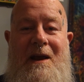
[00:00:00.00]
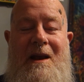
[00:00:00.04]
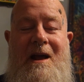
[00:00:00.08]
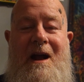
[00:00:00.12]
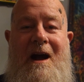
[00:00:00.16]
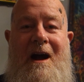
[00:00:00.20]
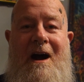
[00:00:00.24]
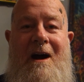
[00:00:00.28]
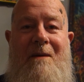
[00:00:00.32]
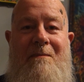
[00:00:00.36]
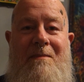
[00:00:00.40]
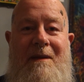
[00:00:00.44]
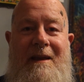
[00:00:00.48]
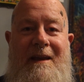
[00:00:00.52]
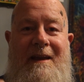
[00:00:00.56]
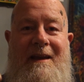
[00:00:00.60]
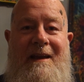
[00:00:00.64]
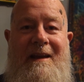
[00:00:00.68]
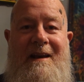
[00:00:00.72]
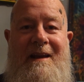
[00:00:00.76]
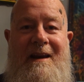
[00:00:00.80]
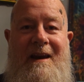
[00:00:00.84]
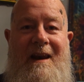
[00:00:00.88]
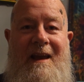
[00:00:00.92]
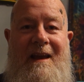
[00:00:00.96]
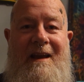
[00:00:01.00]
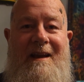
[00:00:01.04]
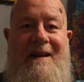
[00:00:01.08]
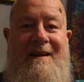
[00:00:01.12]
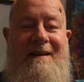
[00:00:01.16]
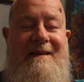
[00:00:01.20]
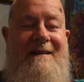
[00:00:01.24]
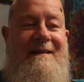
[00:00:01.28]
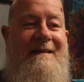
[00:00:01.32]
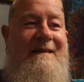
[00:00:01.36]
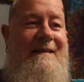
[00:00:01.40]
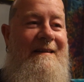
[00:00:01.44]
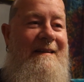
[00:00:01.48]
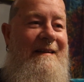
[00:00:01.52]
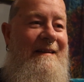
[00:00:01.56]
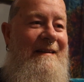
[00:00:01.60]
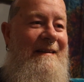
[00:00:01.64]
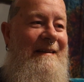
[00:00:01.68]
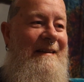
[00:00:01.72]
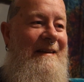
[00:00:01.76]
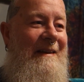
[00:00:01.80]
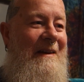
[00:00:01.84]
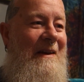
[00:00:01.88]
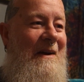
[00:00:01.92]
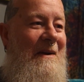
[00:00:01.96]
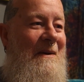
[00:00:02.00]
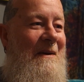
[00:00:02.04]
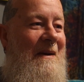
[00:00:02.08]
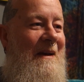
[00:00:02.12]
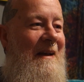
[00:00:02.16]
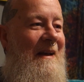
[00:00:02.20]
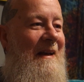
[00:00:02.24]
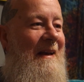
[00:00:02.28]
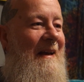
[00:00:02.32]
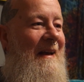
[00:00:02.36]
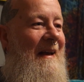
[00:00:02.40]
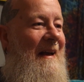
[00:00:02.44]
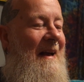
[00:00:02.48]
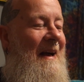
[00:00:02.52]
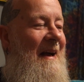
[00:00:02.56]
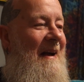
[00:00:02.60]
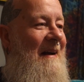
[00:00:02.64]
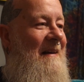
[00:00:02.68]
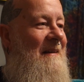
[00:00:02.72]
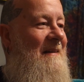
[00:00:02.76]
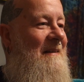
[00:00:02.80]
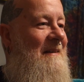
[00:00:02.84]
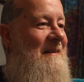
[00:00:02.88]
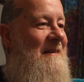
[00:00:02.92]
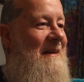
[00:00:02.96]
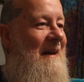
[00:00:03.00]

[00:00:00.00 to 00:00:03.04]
it in a heartbeat, click, you know. And